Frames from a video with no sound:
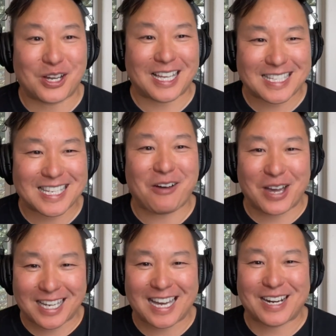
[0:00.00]
That's how
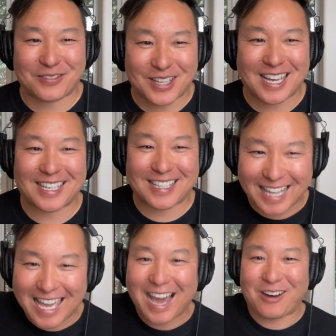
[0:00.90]
I kind of like
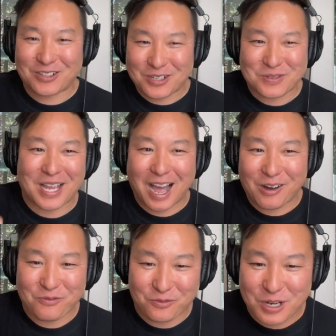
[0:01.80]
lay out in terms of
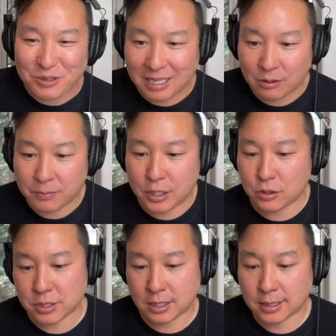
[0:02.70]
how frequently I would be
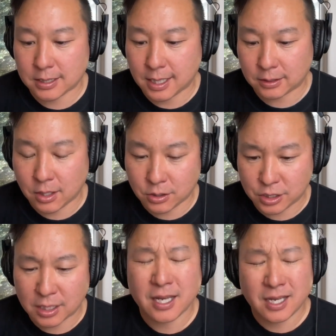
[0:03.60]
using this
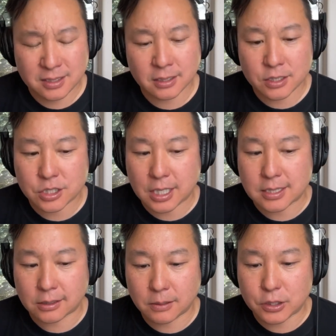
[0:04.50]
technology until it just
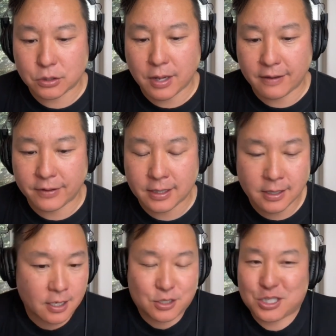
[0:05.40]
gets a little bit too heavy,
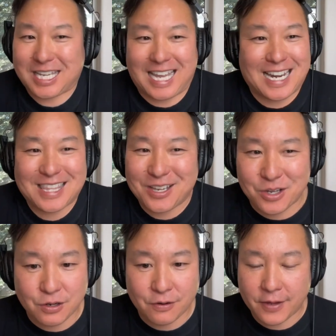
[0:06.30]
just like anything
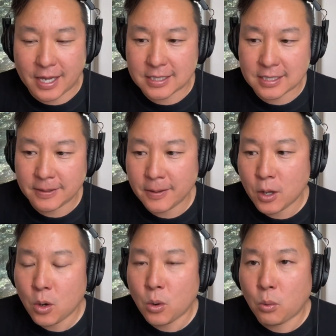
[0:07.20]
on your face.
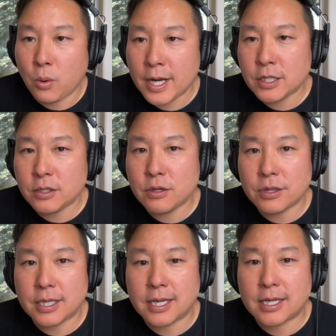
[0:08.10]
When do you
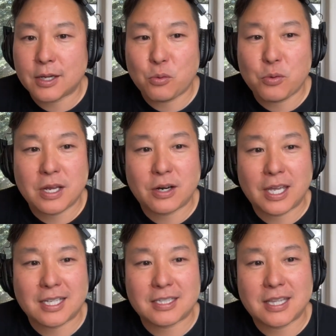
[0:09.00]
think we are
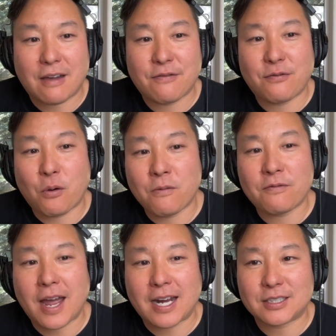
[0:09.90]
get to that form
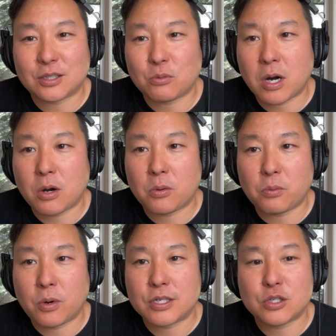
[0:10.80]
factor where
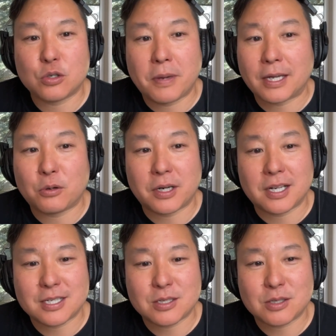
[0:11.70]
it's
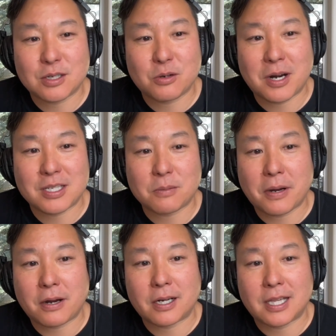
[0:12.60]
ubiquitous, to where it's a
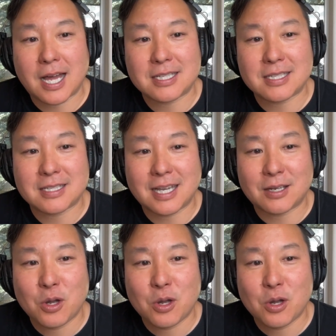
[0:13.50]
pair of glasses, like